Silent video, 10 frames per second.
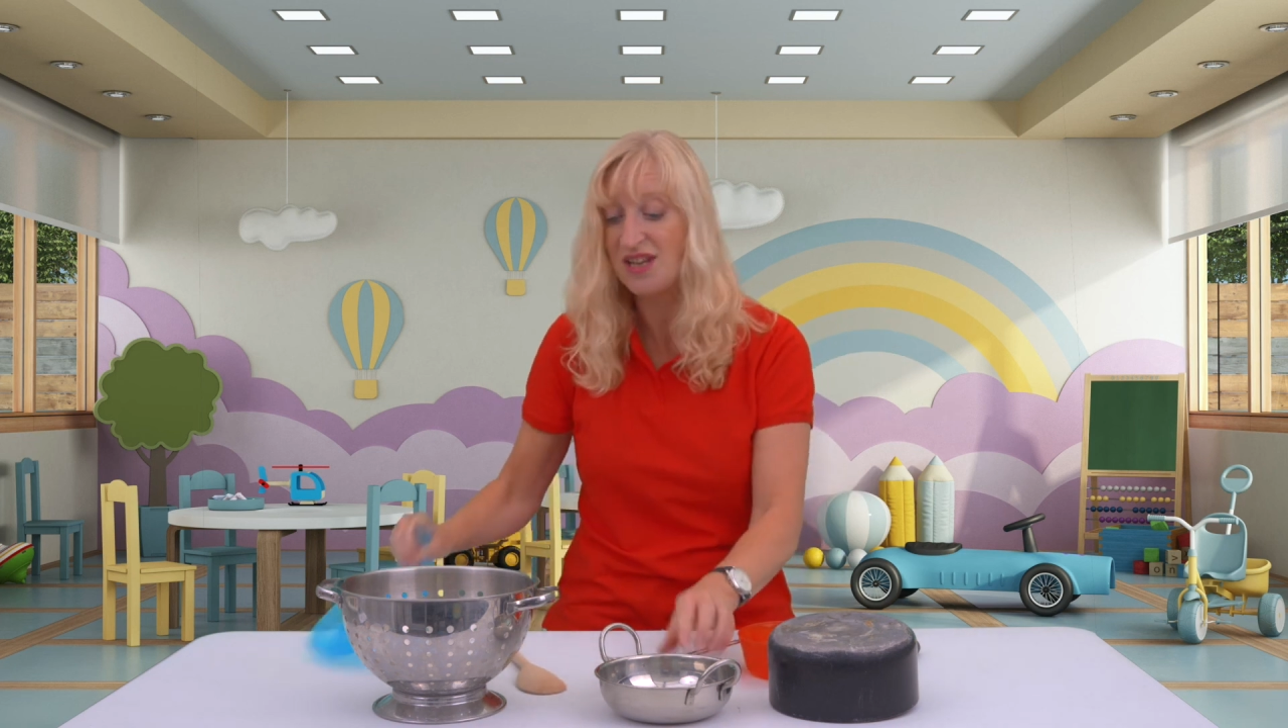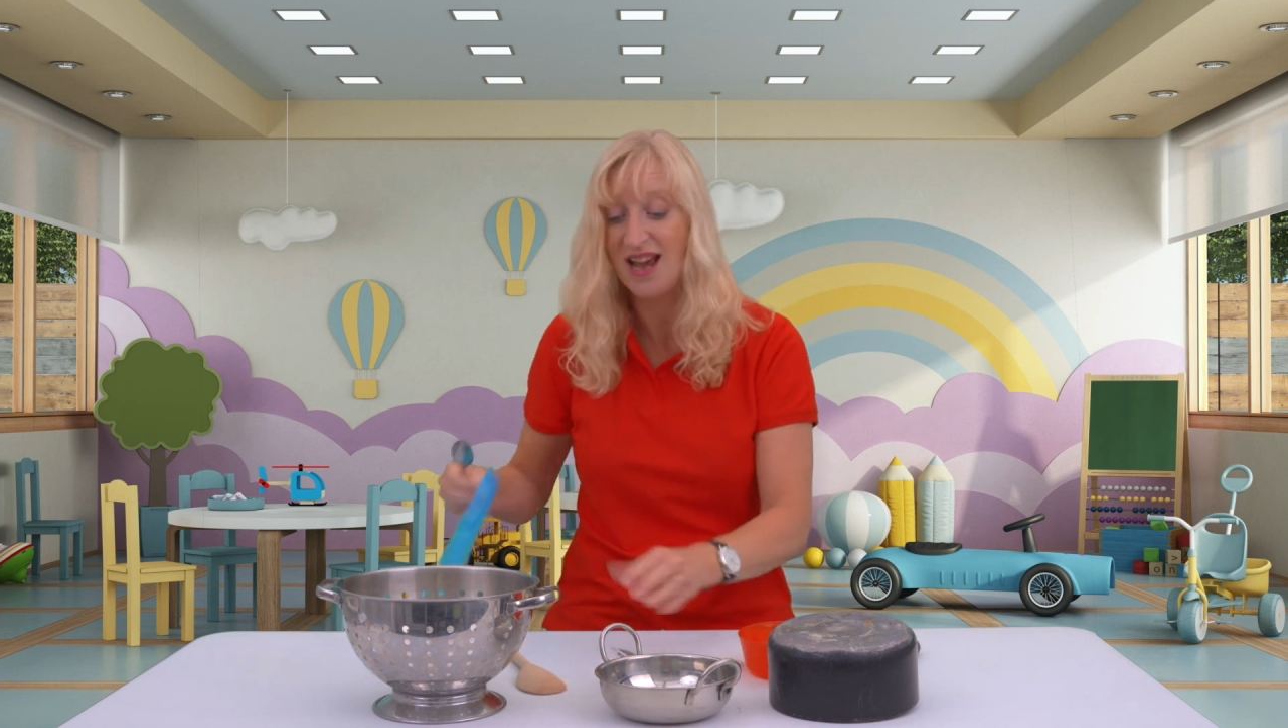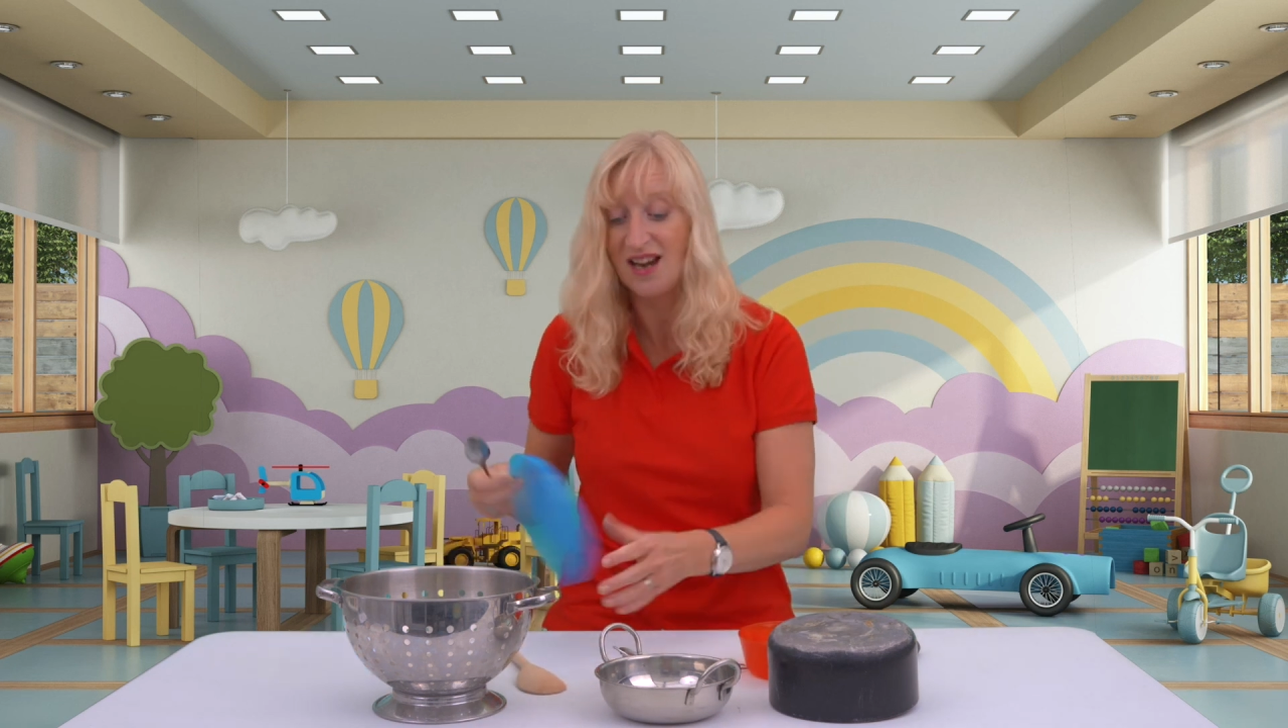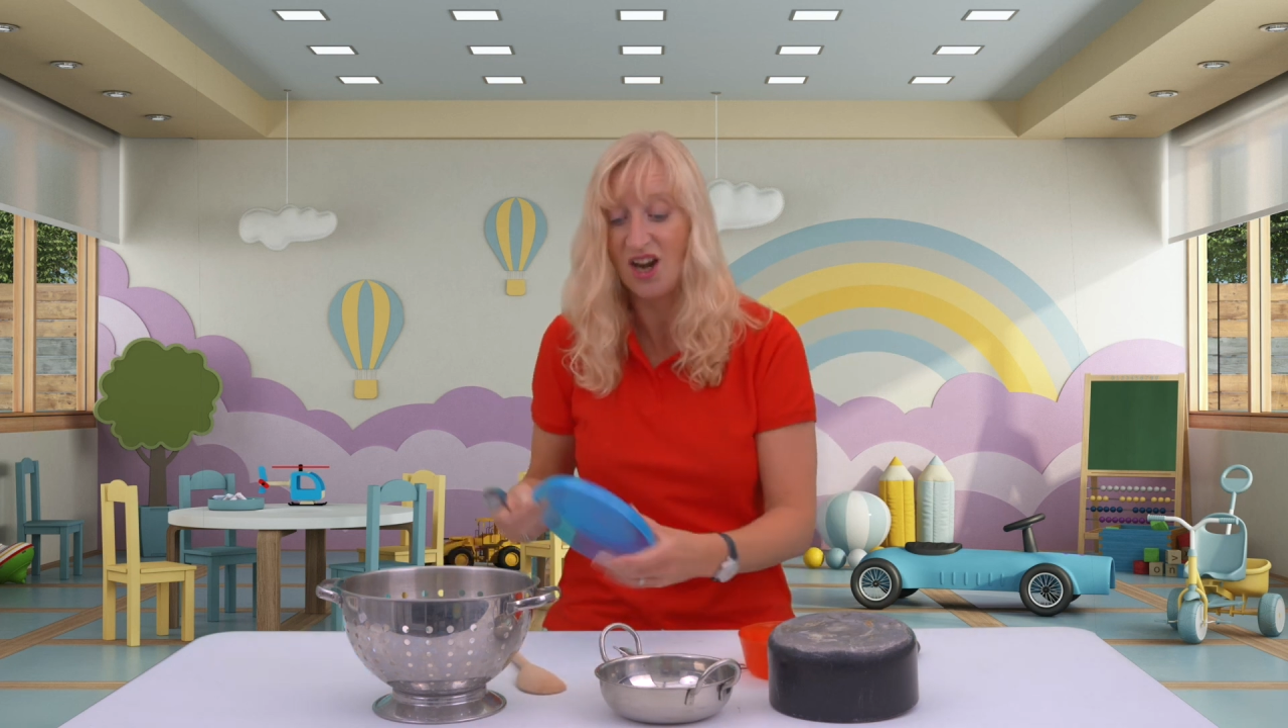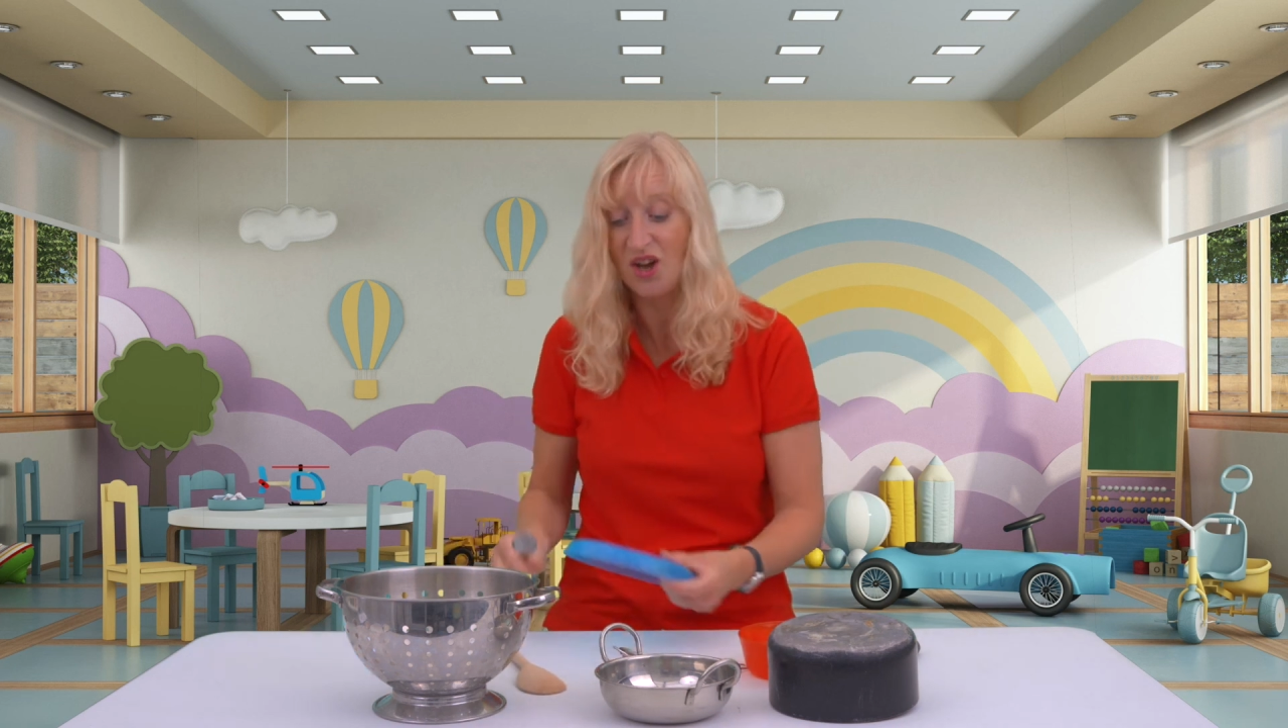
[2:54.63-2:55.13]

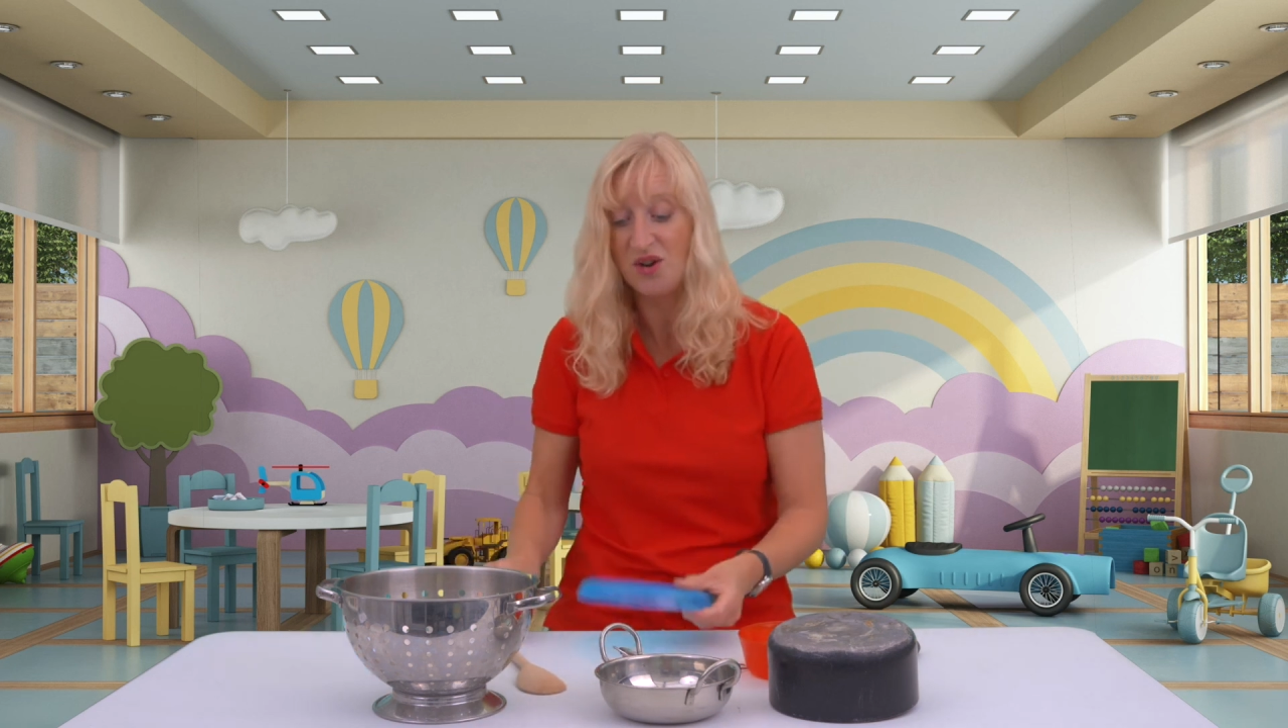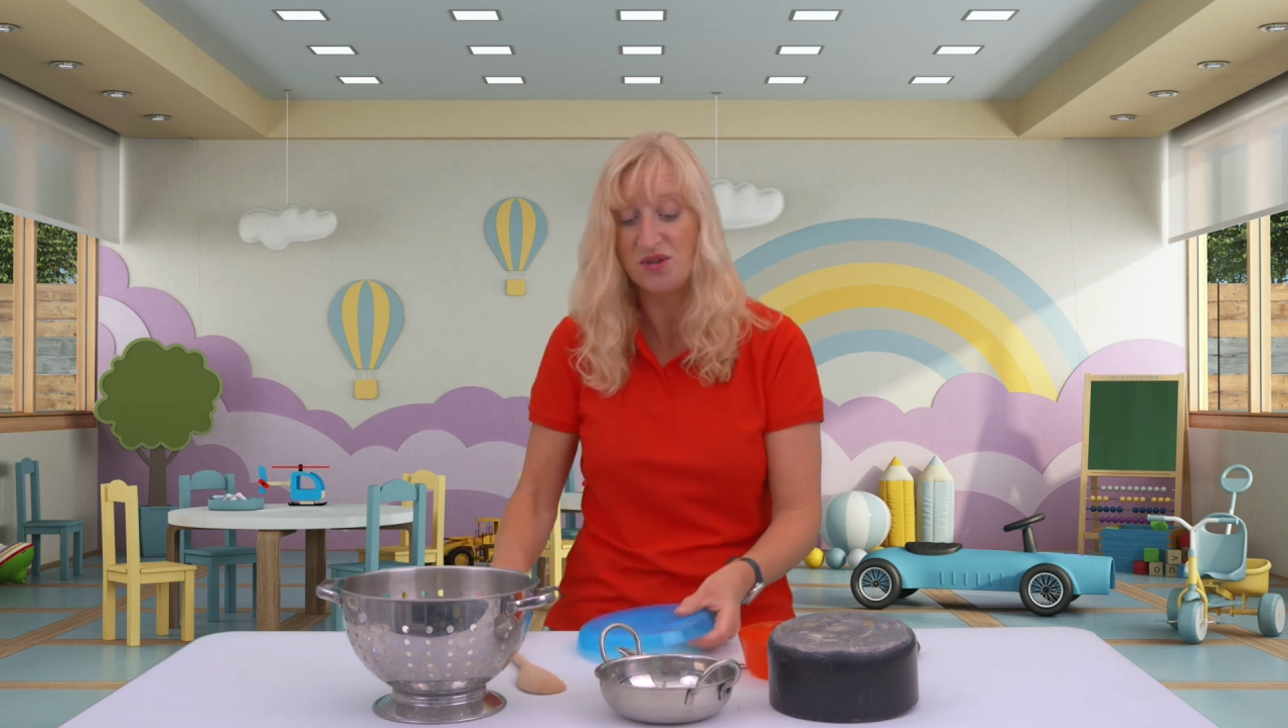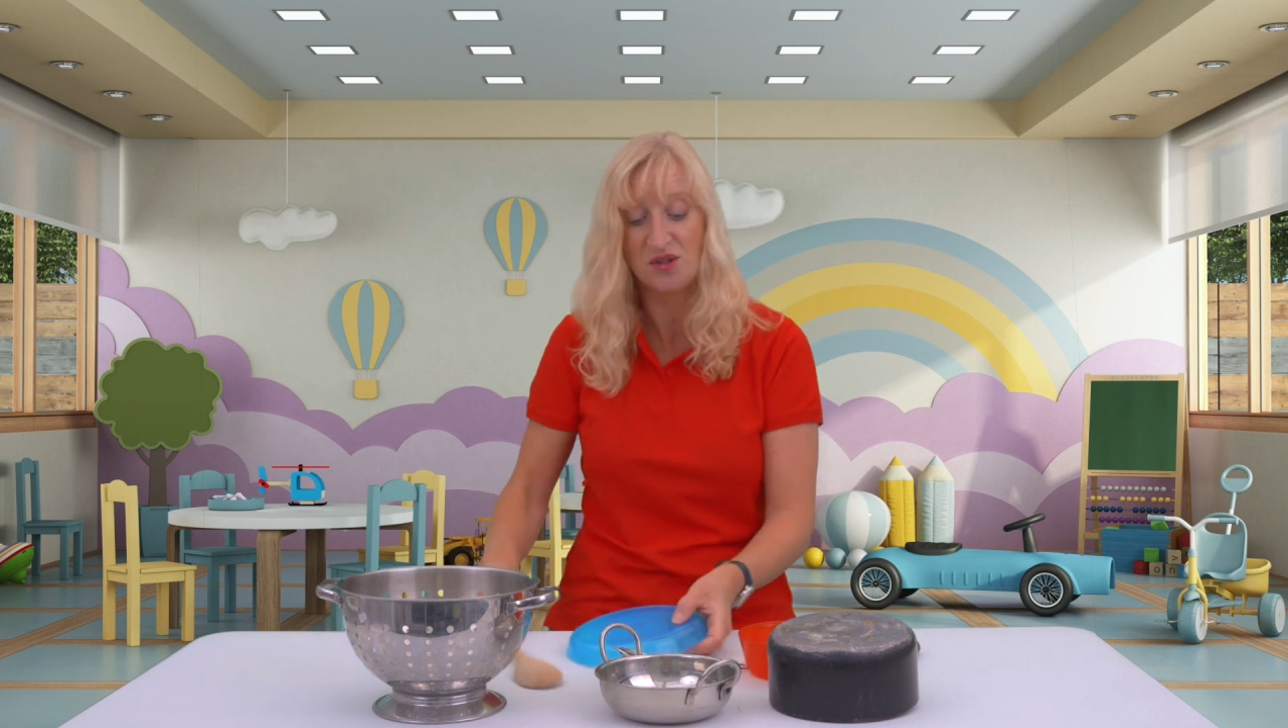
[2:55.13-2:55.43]
and loads